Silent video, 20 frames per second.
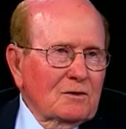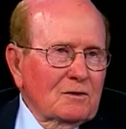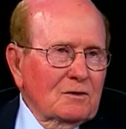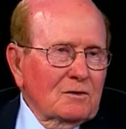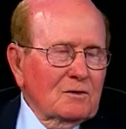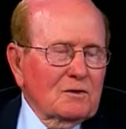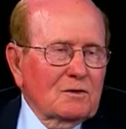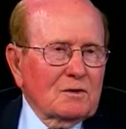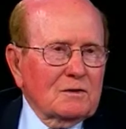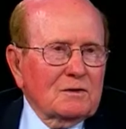
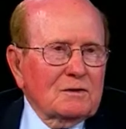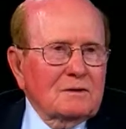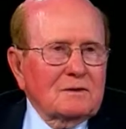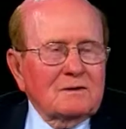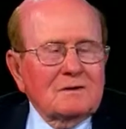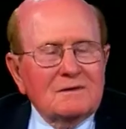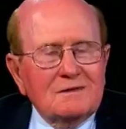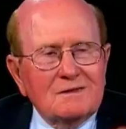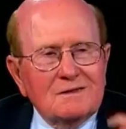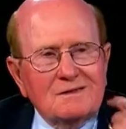who had
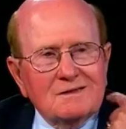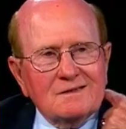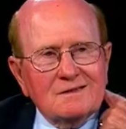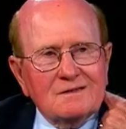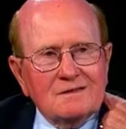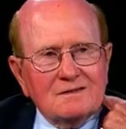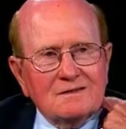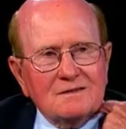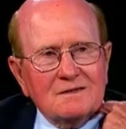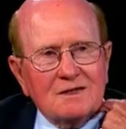
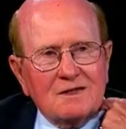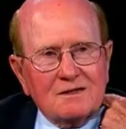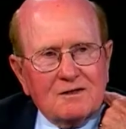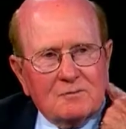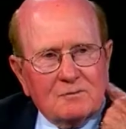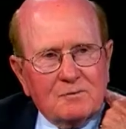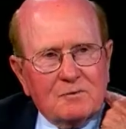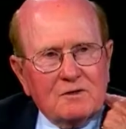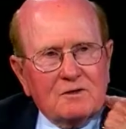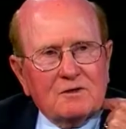gotten a
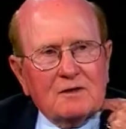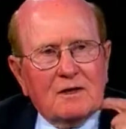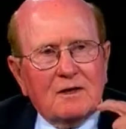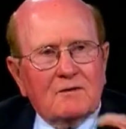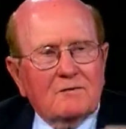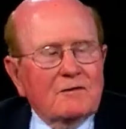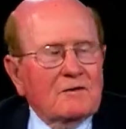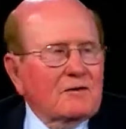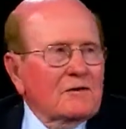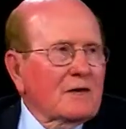piece out
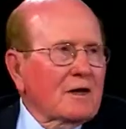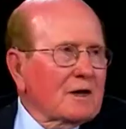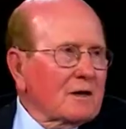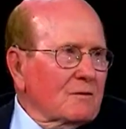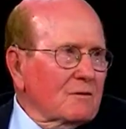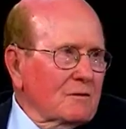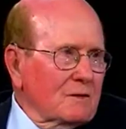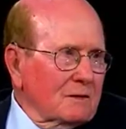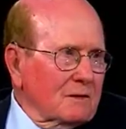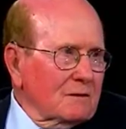of his
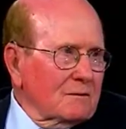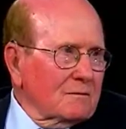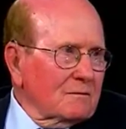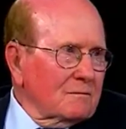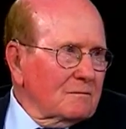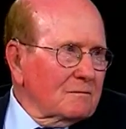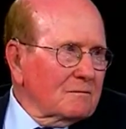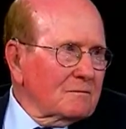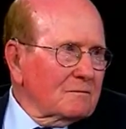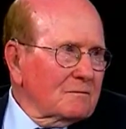neck when he,
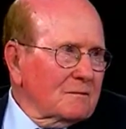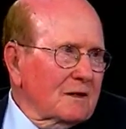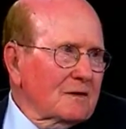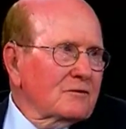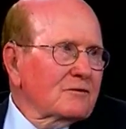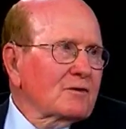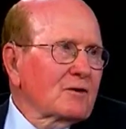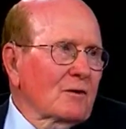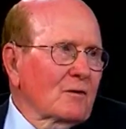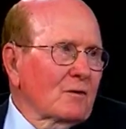that
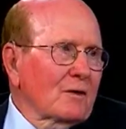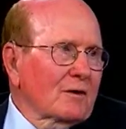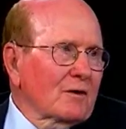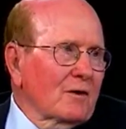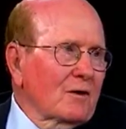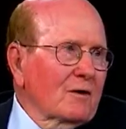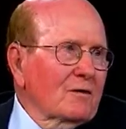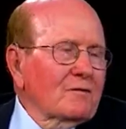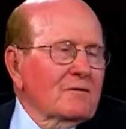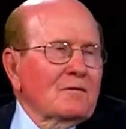shell went
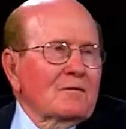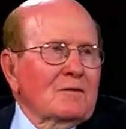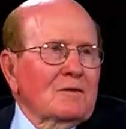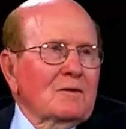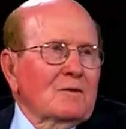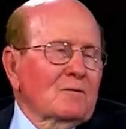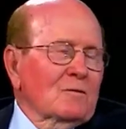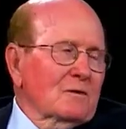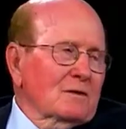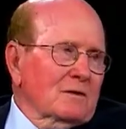off
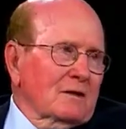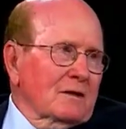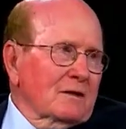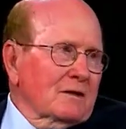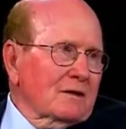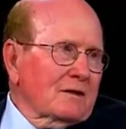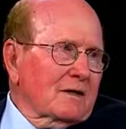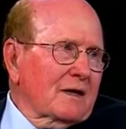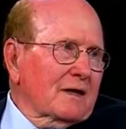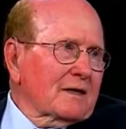was on
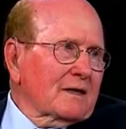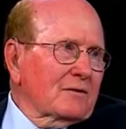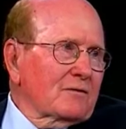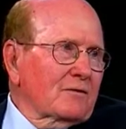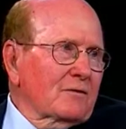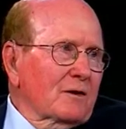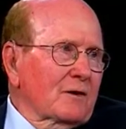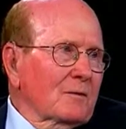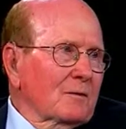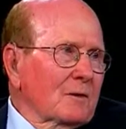the tank in
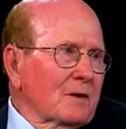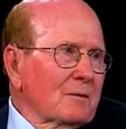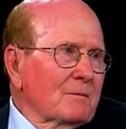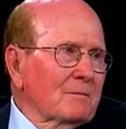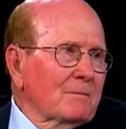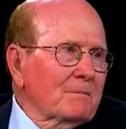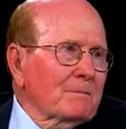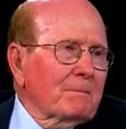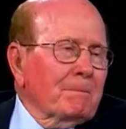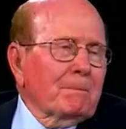front of me.
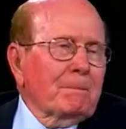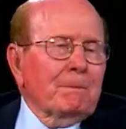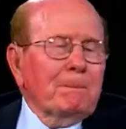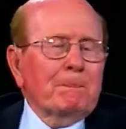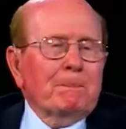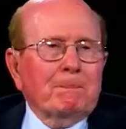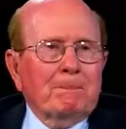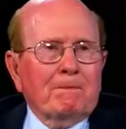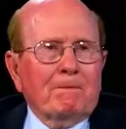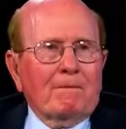
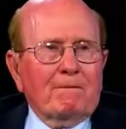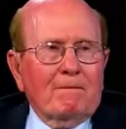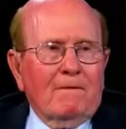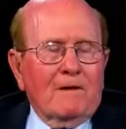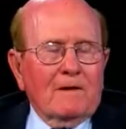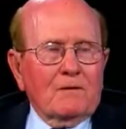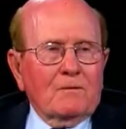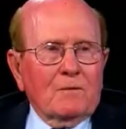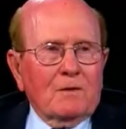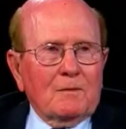
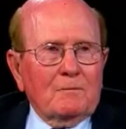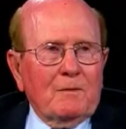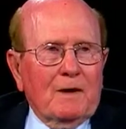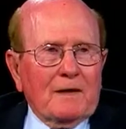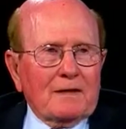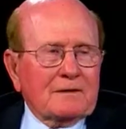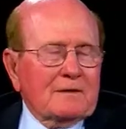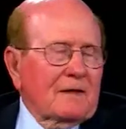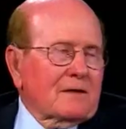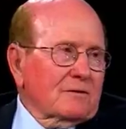On the way
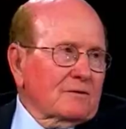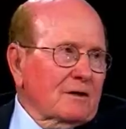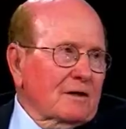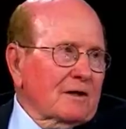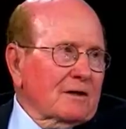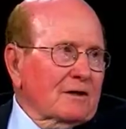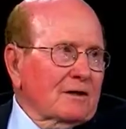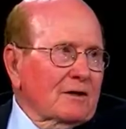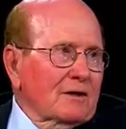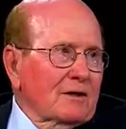back, that
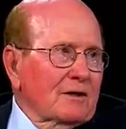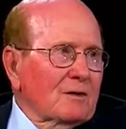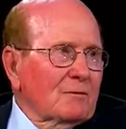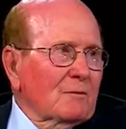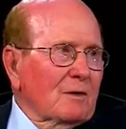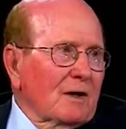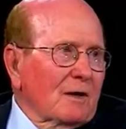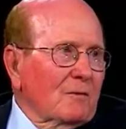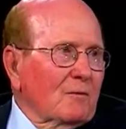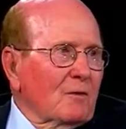tank got hit
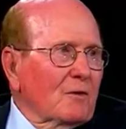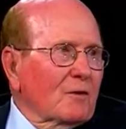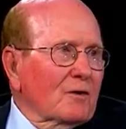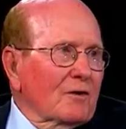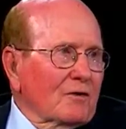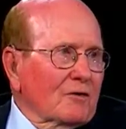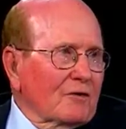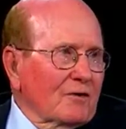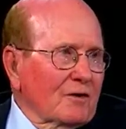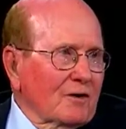by a
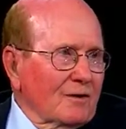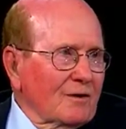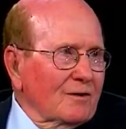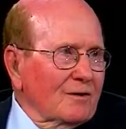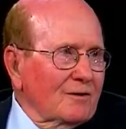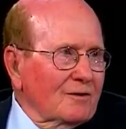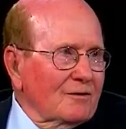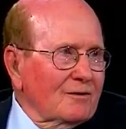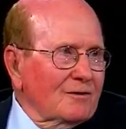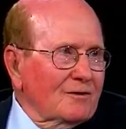mortar shell.
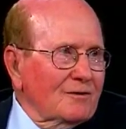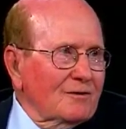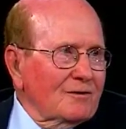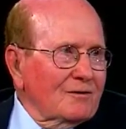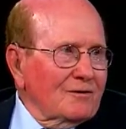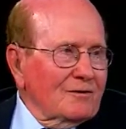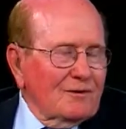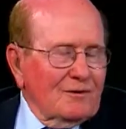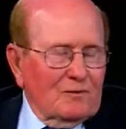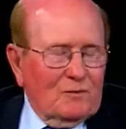Ooh
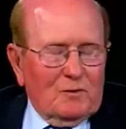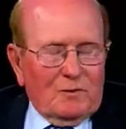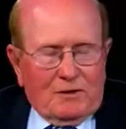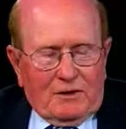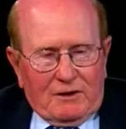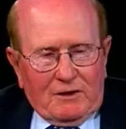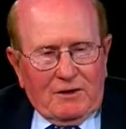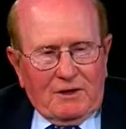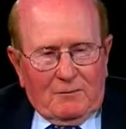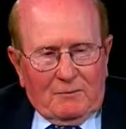and when
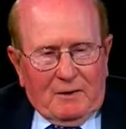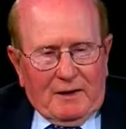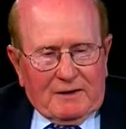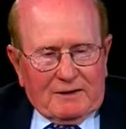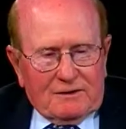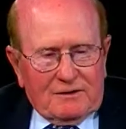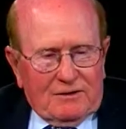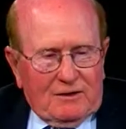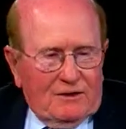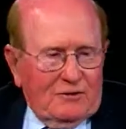he got back
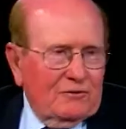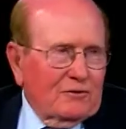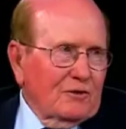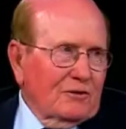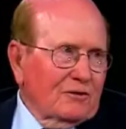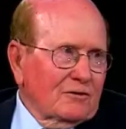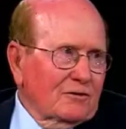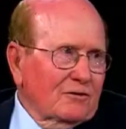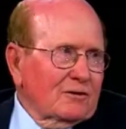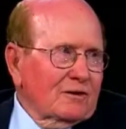to the aid
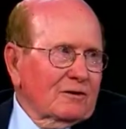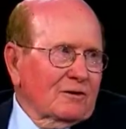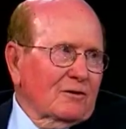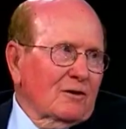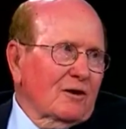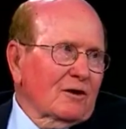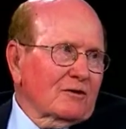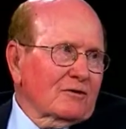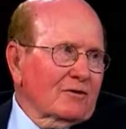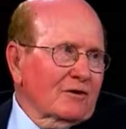station, he had
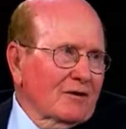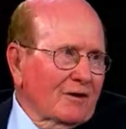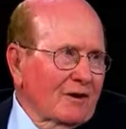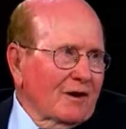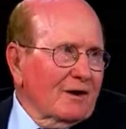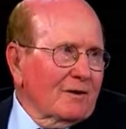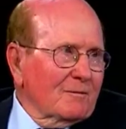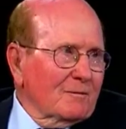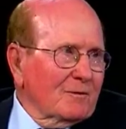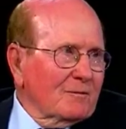lost an
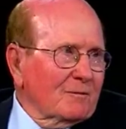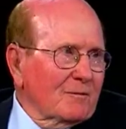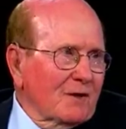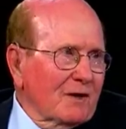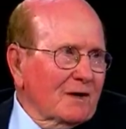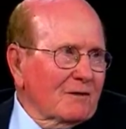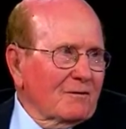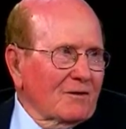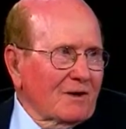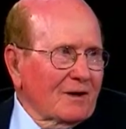arm and
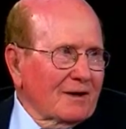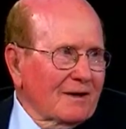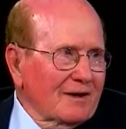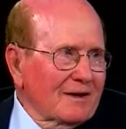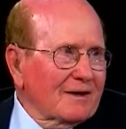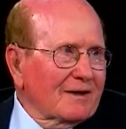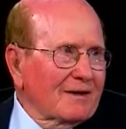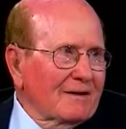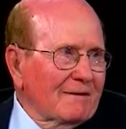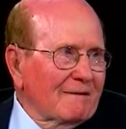part of a
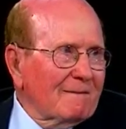leg.